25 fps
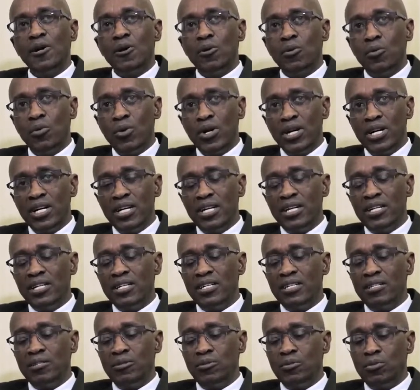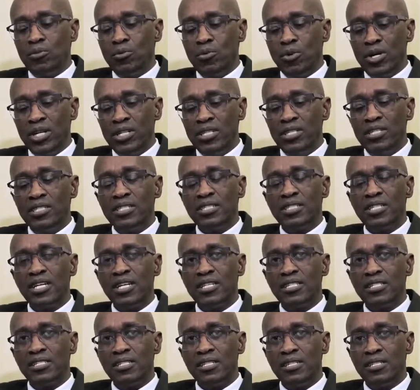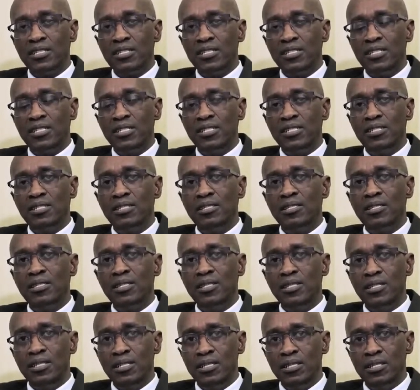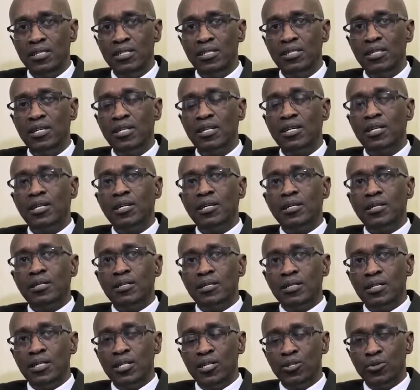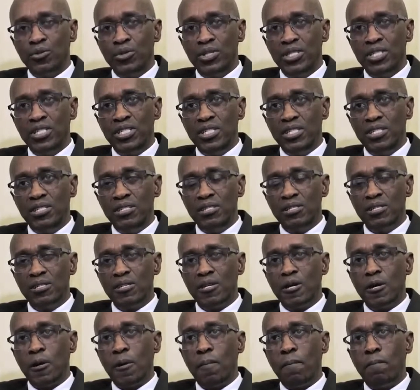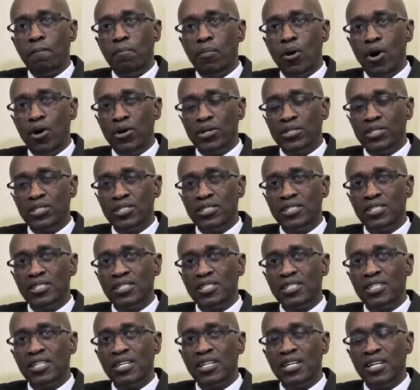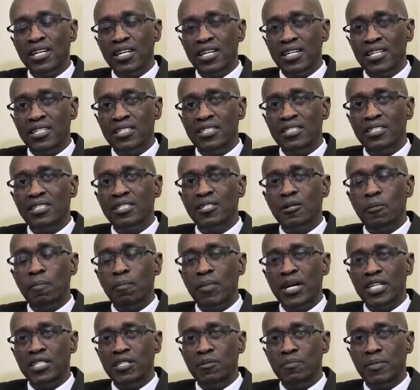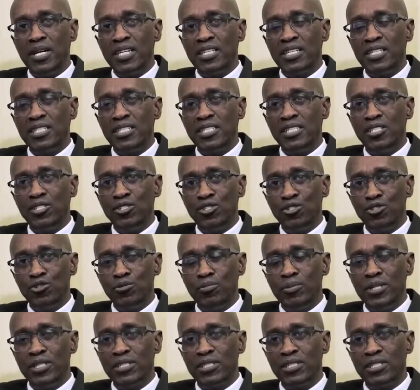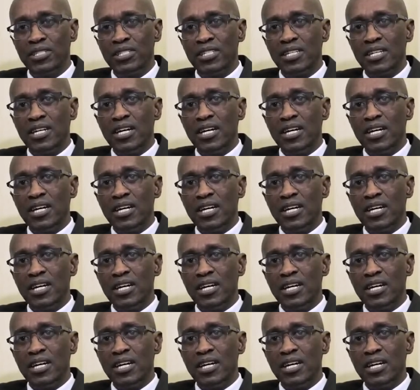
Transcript: where when transacting in equities, bonds, and money market instruments,